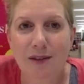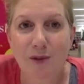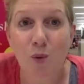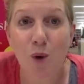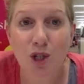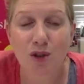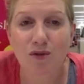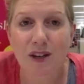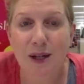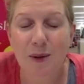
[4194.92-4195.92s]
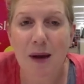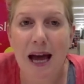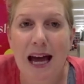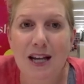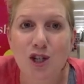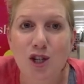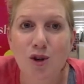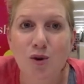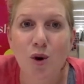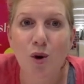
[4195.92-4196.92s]
watch a film and
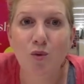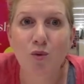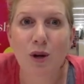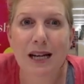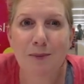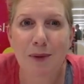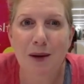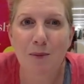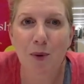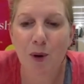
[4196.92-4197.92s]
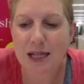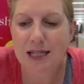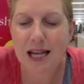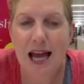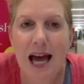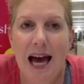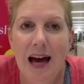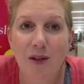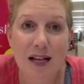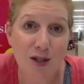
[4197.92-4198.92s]
you really pinpoint
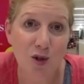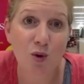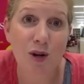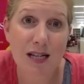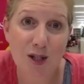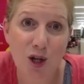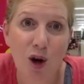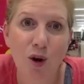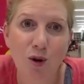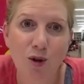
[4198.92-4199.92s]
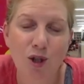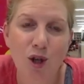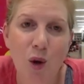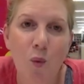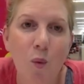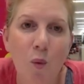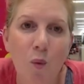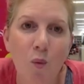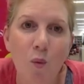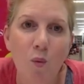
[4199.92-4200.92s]
how that story is told, you
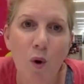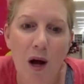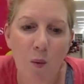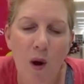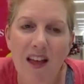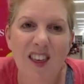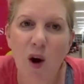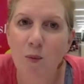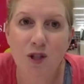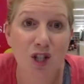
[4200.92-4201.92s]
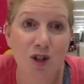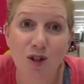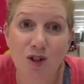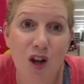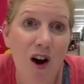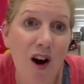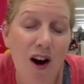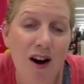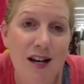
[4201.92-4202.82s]
know, where the obstacles are